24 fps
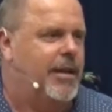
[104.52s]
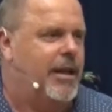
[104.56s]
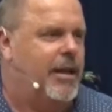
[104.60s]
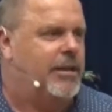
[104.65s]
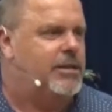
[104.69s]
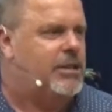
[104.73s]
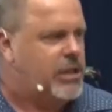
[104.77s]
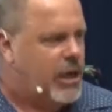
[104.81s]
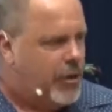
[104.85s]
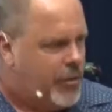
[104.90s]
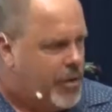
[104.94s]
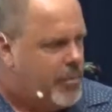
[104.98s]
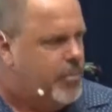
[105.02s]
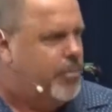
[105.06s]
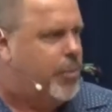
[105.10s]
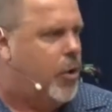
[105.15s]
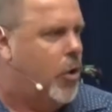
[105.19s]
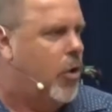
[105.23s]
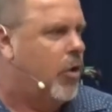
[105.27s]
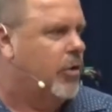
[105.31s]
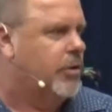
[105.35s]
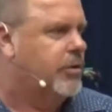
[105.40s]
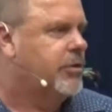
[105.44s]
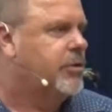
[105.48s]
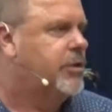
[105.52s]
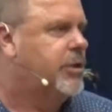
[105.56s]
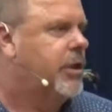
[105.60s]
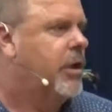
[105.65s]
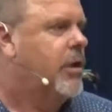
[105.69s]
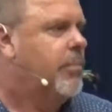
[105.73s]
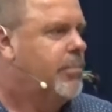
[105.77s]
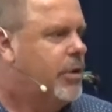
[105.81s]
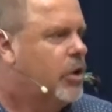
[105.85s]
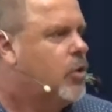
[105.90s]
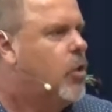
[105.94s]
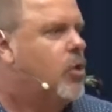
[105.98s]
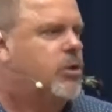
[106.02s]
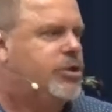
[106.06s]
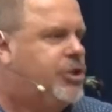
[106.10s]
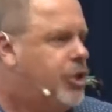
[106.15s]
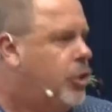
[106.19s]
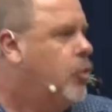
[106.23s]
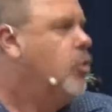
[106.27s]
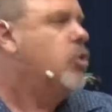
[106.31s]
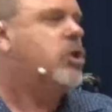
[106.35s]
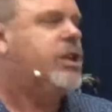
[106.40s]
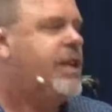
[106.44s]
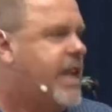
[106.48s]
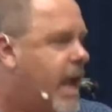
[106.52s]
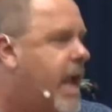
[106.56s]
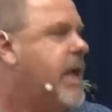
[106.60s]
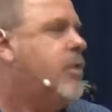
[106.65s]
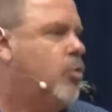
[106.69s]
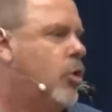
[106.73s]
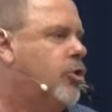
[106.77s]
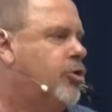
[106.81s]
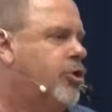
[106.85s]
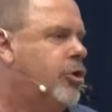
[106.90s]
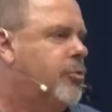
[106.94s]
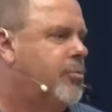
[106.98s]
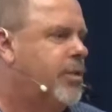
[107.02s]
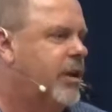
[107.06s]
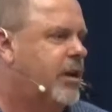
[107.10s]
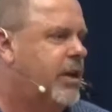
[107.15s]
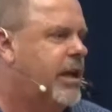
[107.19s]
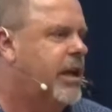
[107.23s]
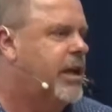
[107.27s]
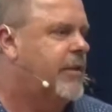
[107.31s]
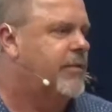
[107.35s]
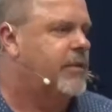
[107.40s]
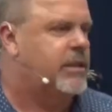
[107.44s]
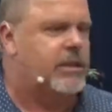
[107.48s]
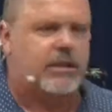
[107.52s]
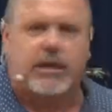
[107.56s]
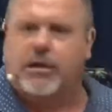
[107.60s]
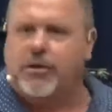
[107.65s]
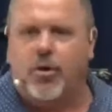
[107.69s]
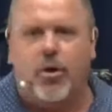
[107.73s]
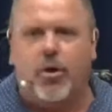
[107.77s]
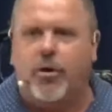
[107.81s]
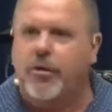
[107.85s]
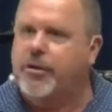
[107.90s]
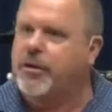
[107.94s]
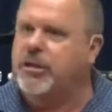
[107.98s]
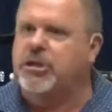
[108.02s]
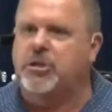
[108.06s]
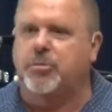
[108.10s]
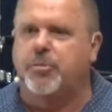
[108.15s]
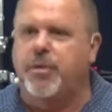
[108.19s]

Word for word: It's so important because you will get what you believe. It's a law of the